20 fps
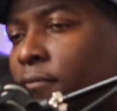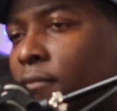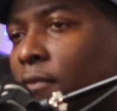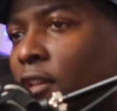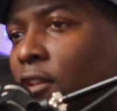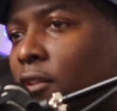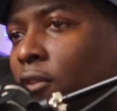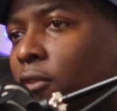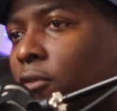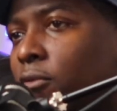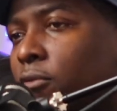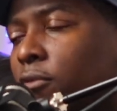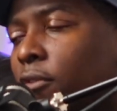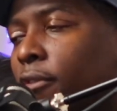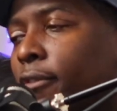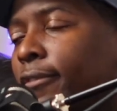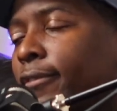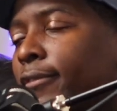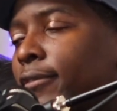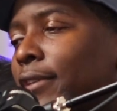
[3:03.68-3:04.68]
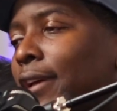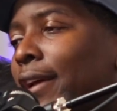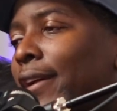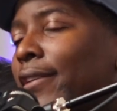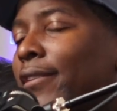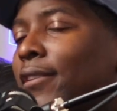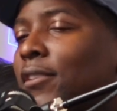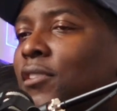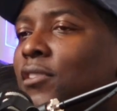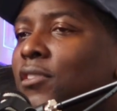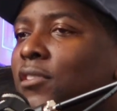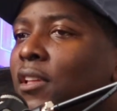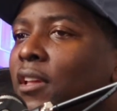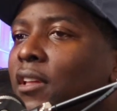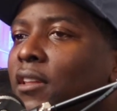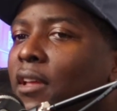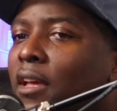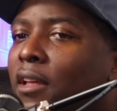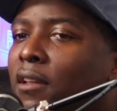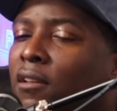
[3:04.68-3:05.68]
You know, so I can
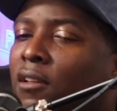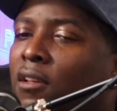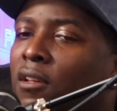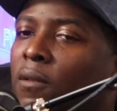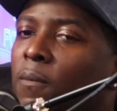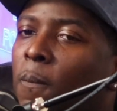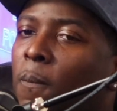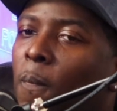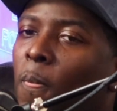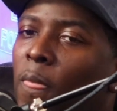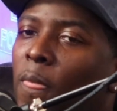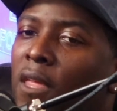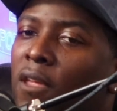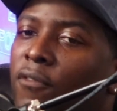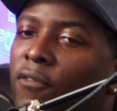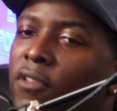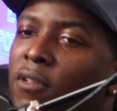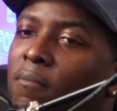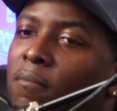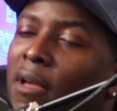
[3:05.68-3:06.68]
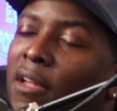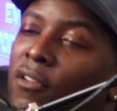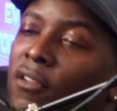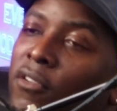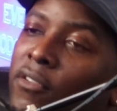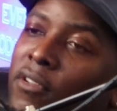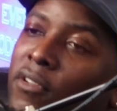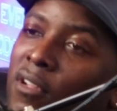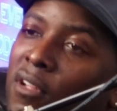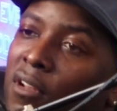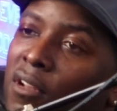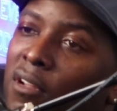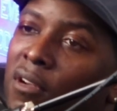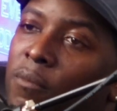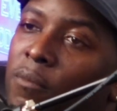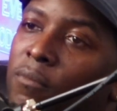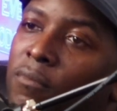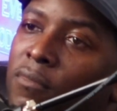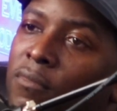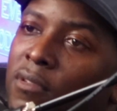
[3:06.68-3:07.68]
understand that. If he met her in a
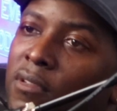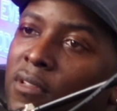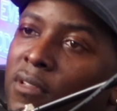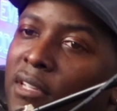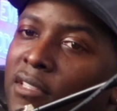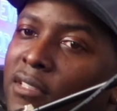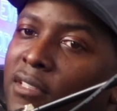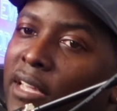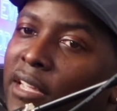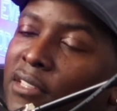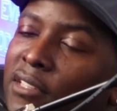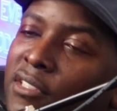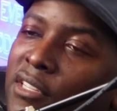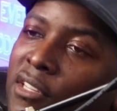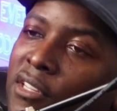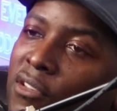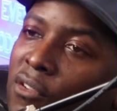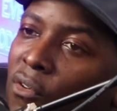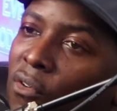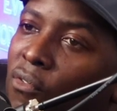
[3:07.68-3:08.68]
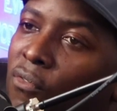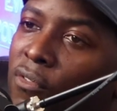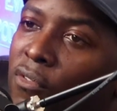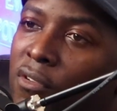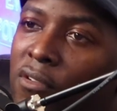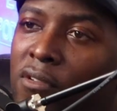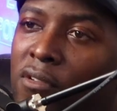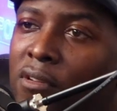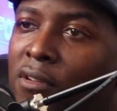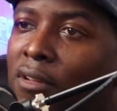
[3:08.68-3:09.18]
club that's 18 and over,